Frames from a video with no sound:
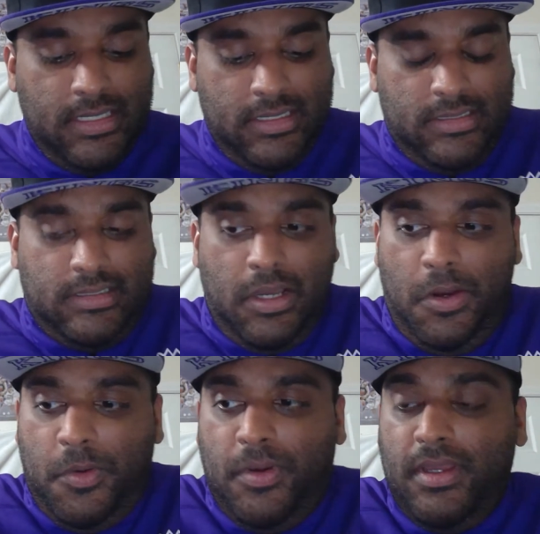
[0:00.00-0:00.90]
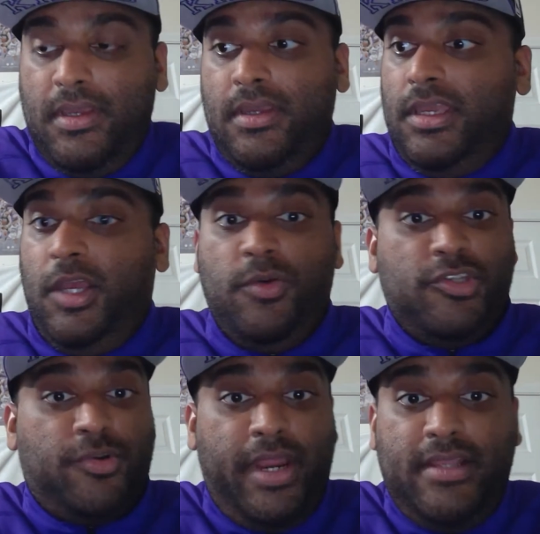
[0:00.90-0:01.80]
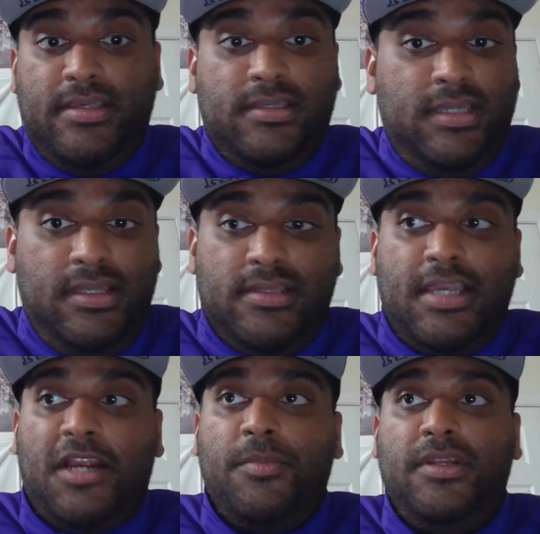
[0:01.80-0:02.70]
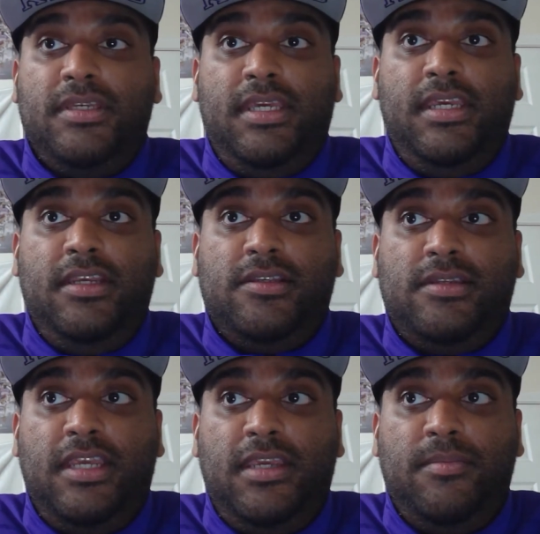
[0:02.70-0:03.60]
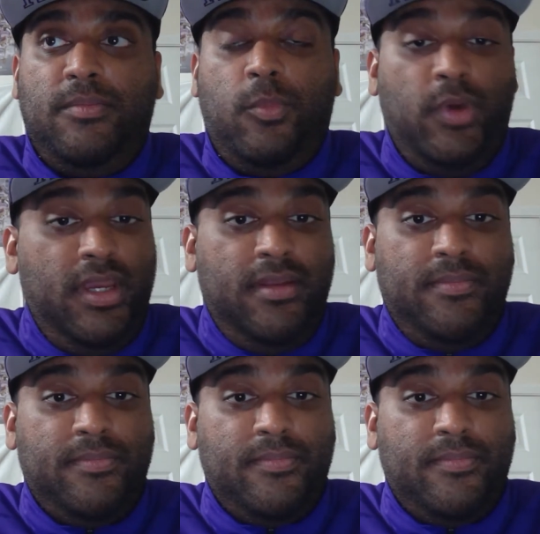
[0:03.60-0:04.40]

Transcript: So it was great to see the Sacramento Kings team win.